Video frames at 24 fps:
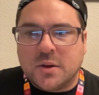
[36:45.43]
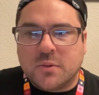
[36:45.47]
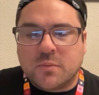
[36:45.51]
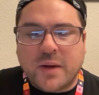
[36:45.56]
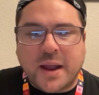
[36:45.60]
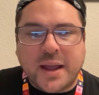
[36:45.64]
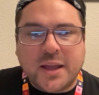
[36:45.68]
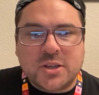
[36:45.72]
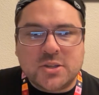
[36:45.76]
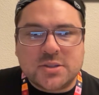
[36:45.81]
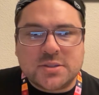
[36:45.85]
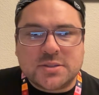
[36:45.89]

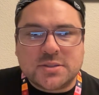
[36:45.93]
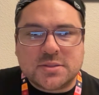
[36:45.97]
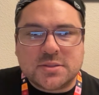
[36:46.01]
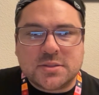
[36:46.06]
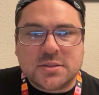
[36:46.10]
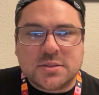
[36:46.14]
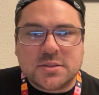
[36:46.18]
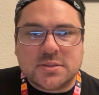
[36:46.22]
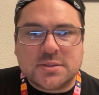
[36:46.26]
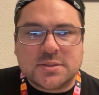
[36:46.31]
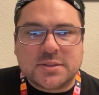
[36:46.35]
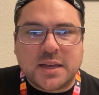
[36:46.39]
Ryan
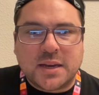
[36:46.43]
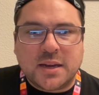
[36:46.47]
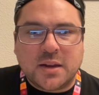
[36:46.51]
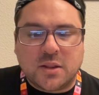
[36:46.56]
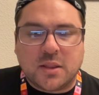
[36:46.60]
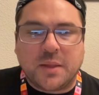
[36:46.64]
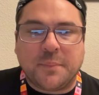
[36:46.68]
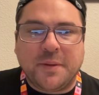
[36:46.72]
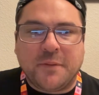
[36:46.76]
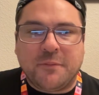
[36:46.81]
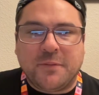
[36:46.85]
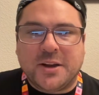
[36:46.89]
just sent it.
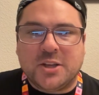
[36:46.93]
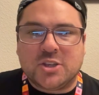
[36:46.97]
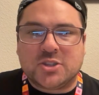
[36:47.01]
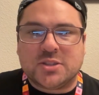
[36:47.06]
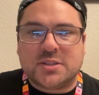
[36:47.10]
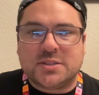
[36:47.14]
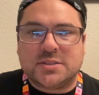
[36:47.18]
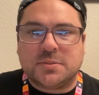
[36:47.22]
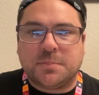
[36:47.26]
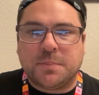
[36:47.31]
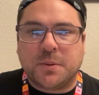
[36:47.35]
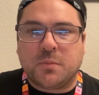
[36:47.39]
Let me finish
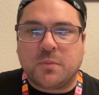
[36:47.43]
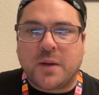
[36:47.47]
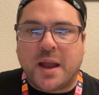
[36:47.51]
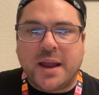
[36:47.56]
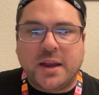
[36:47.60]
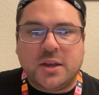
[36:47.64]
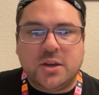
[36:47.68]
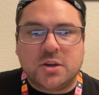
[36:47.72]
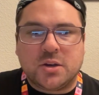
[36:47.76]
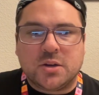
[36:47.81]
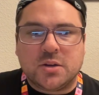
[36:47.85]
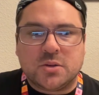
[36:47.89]
this. But
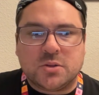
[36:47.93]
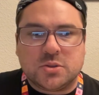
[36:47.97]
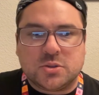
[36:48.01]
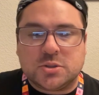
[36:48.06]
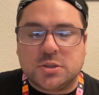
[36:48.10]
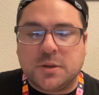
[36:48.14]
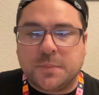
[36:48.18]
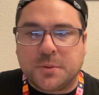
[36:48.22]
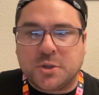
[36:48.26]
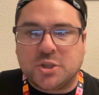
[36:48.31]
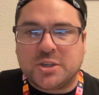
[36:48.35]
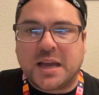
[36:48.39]
Ryan, your
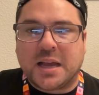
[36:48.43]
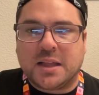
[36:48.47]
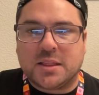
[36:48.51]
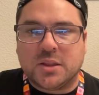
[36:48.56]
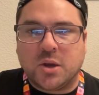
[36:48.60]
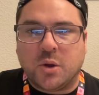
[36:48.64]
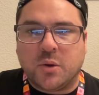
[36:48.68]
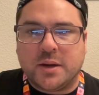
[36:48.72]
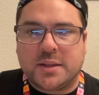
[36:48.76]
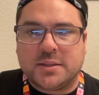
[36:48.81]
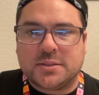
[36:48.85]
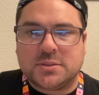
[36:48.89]
super chat
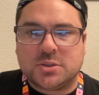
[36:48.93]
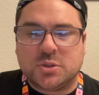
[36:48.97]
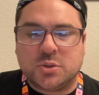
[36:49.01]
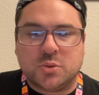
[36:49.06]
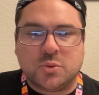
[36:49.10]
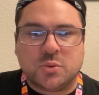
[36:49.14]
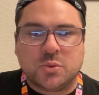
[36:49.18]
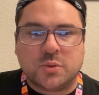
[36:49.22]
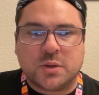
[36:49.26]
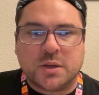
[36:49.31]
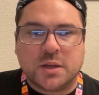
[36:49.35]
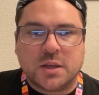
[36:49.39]
loaded
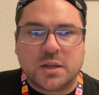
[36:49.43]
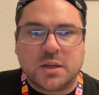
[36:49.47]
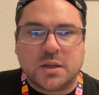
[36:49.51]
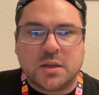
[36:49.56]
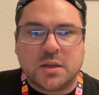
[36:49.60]
to